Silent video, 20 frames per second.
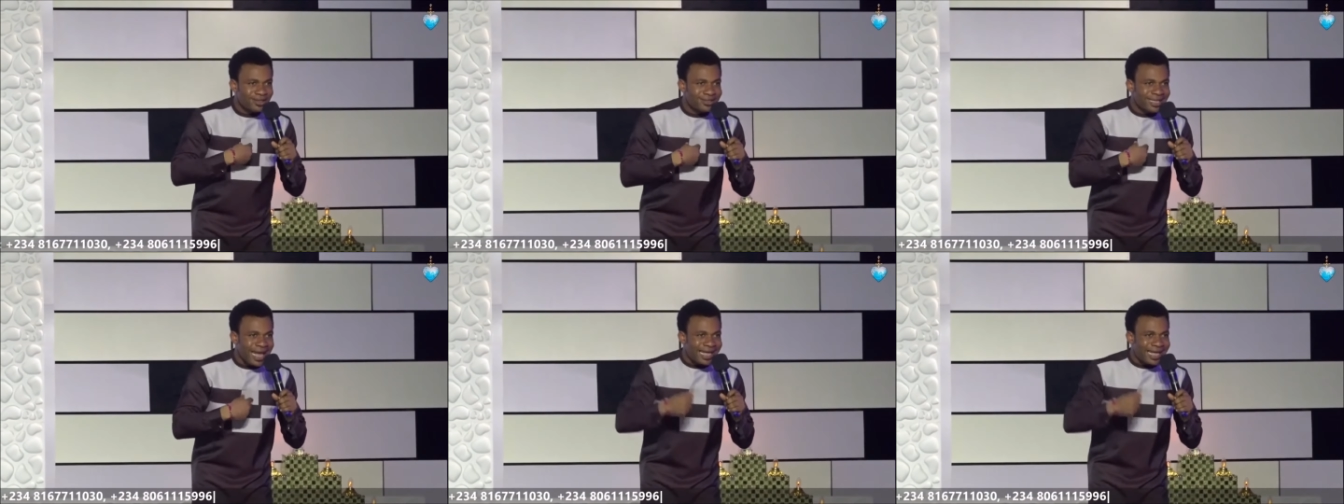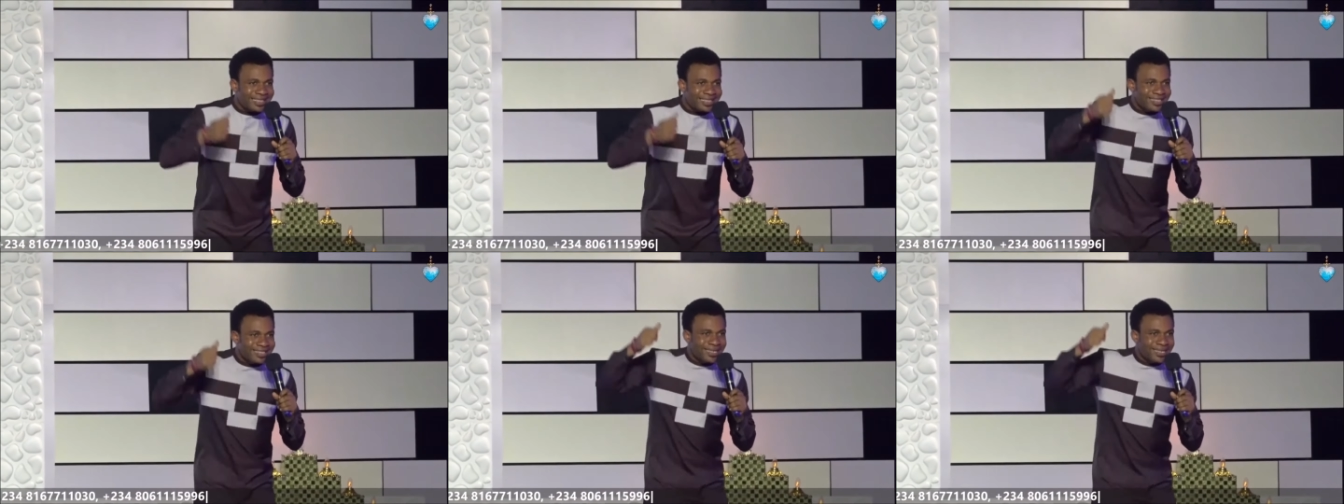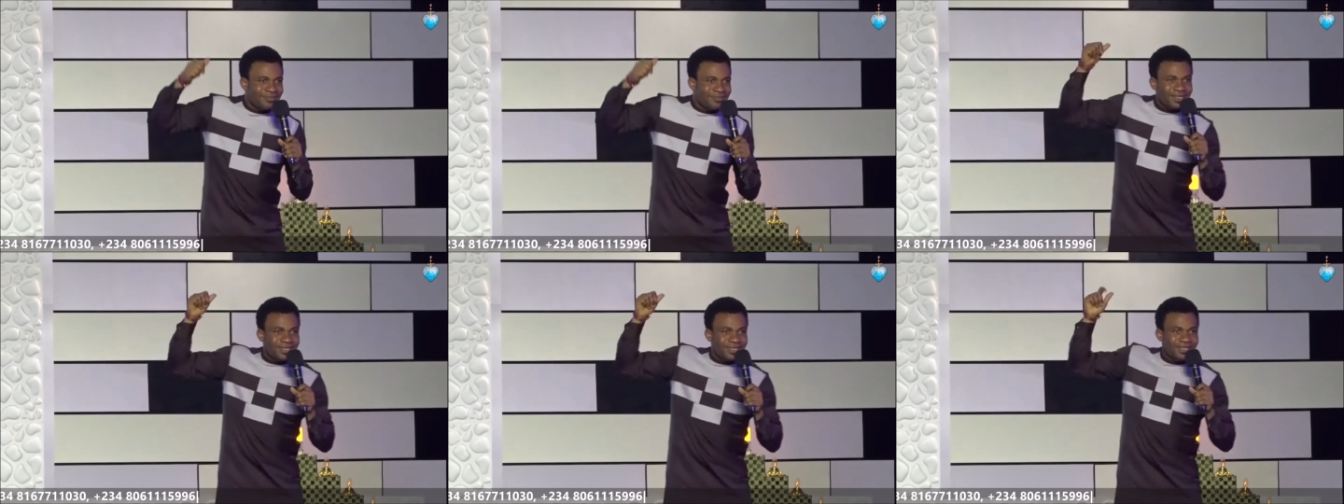That
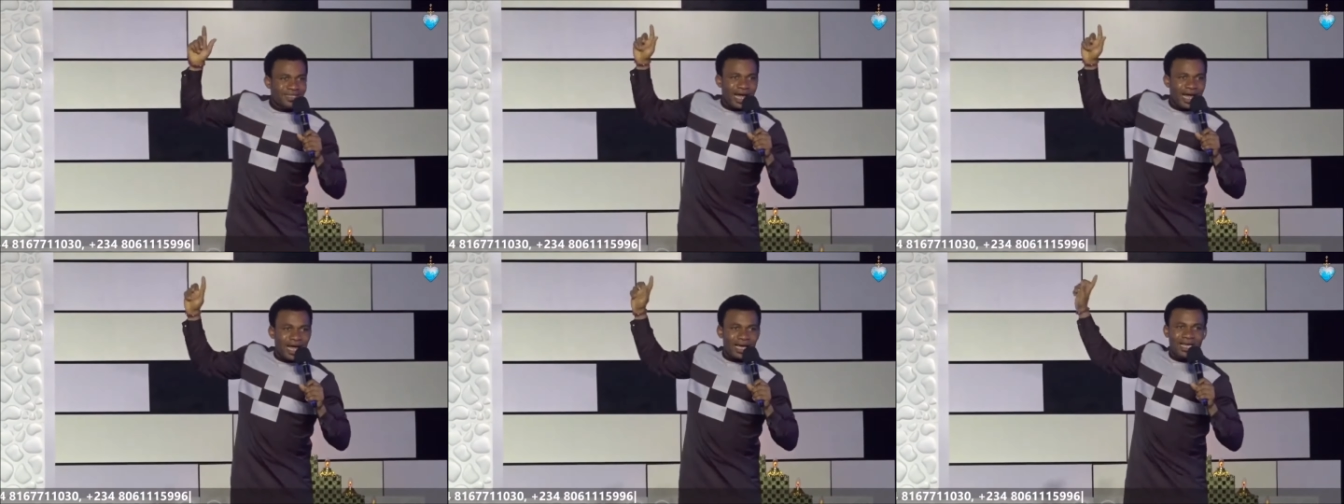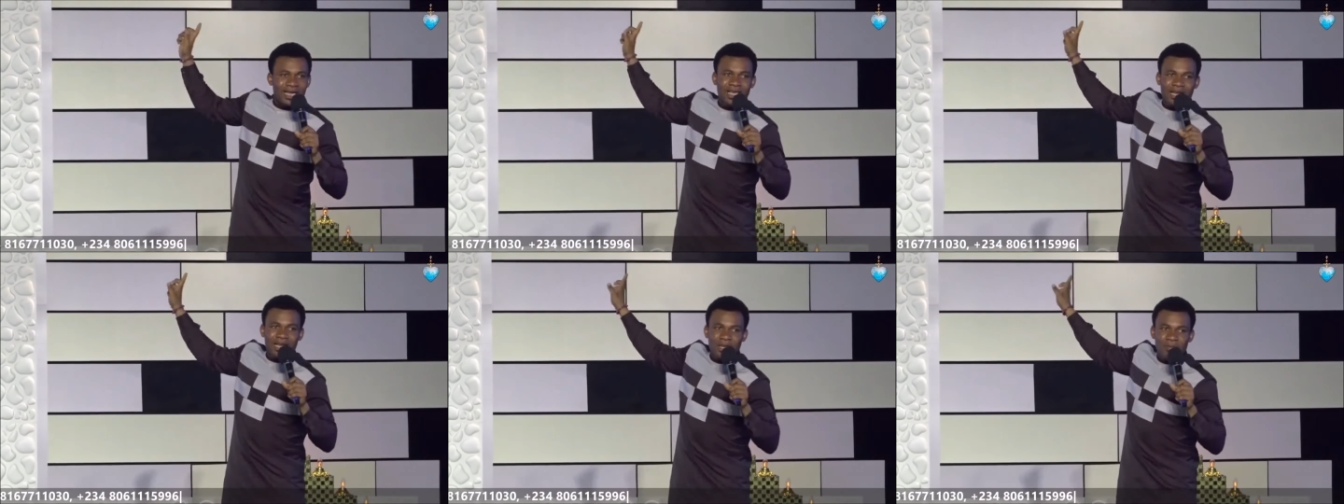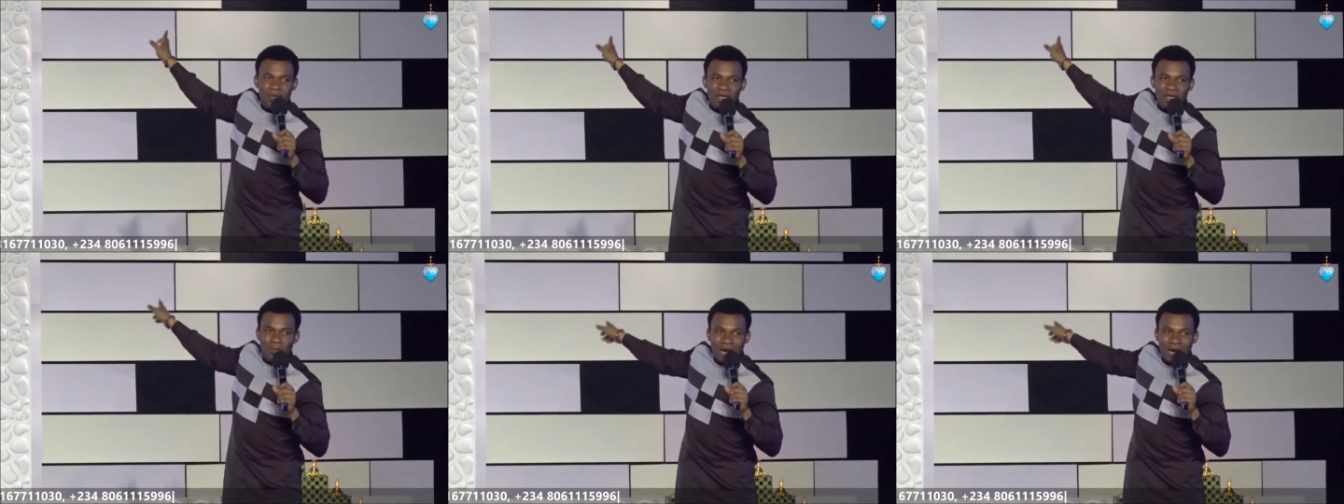same thing that killed
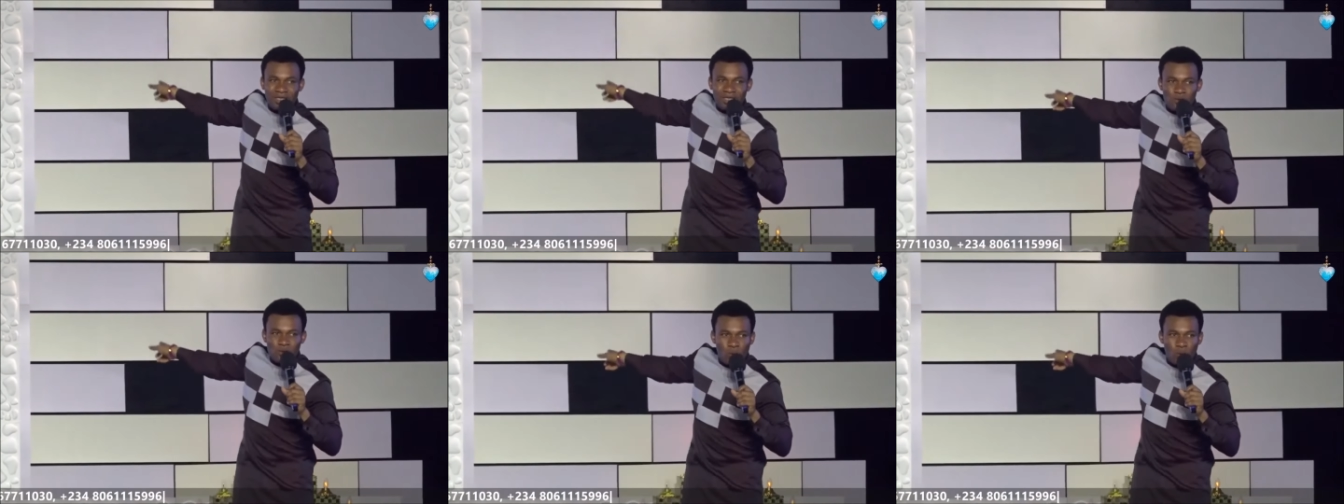him in part